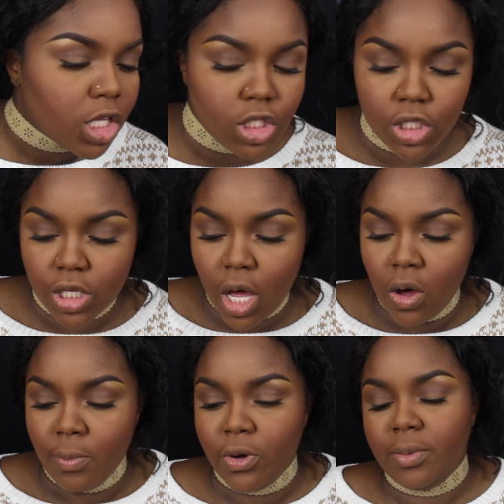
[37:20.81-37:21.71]

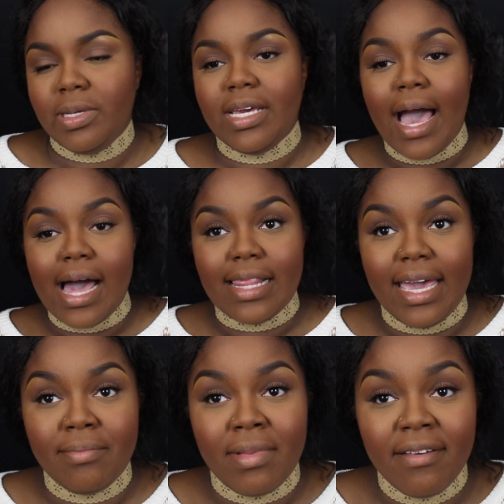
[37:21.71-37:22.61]
So I'm going to be
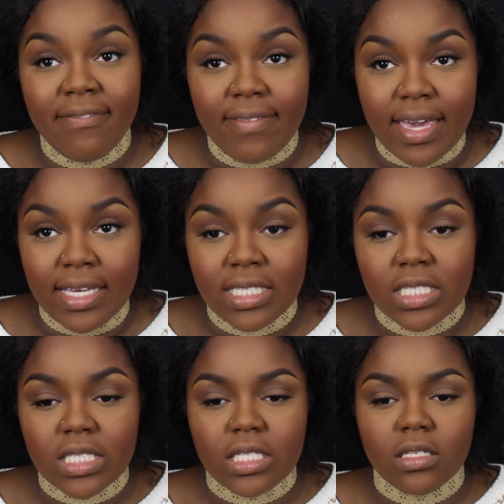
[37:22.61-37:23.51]
highlighting my
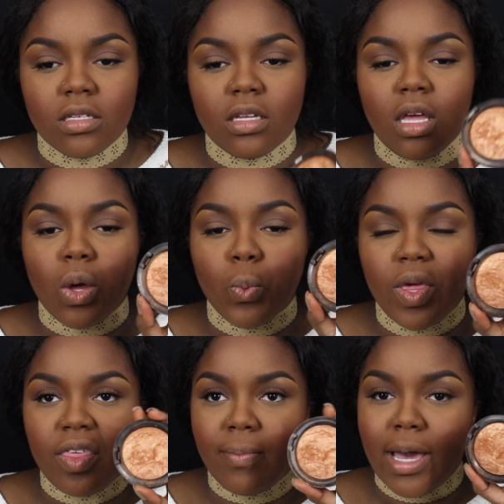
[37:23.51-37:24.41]
face
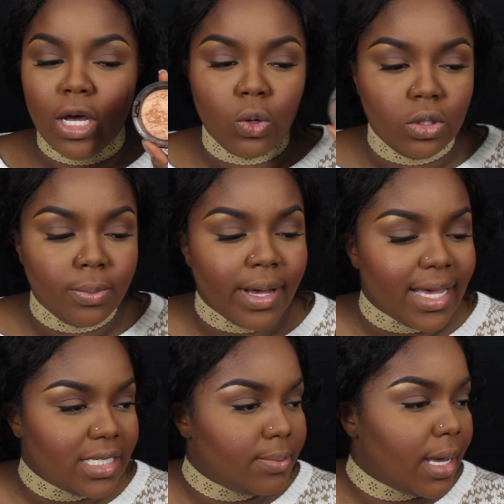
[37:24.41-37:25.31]
with my Gold
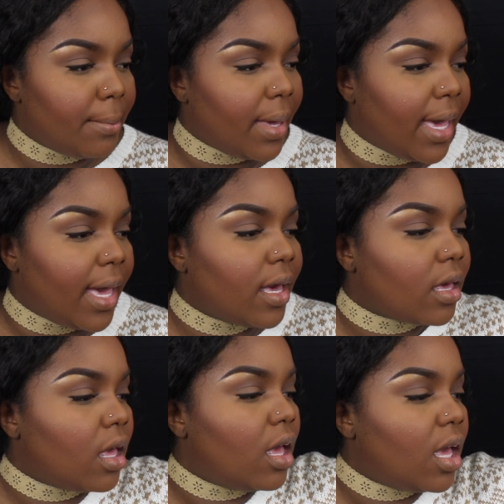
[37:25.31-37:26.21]
Deposit by
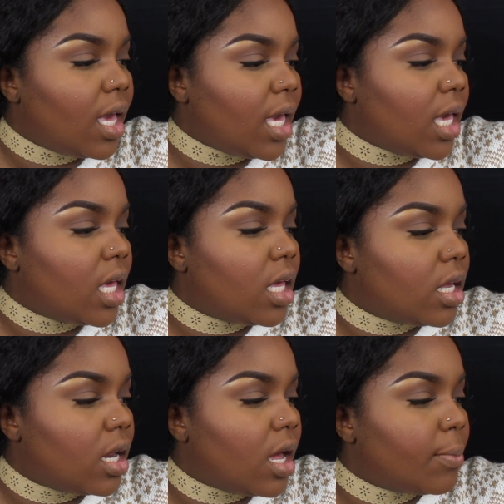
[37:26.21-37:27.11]
MAC.
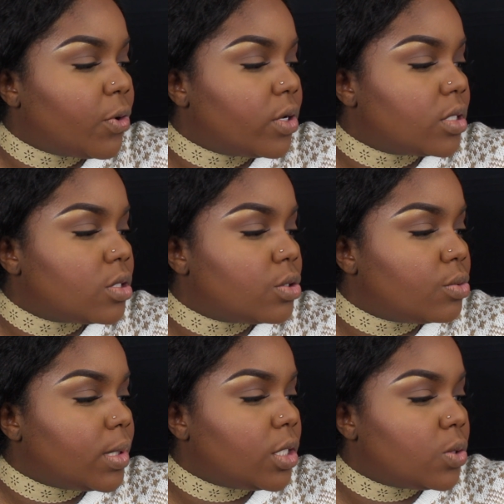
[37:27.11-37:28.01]
And I'm going
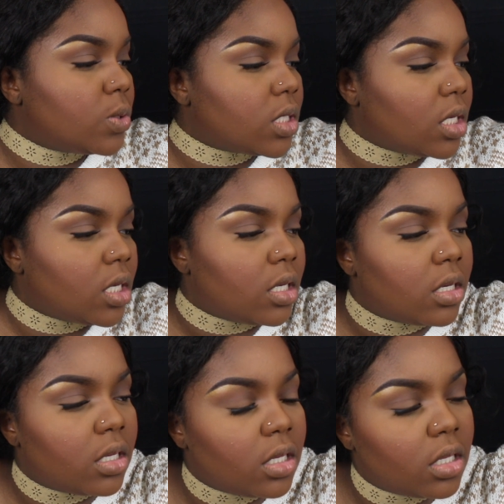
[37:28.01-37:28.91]
to be using,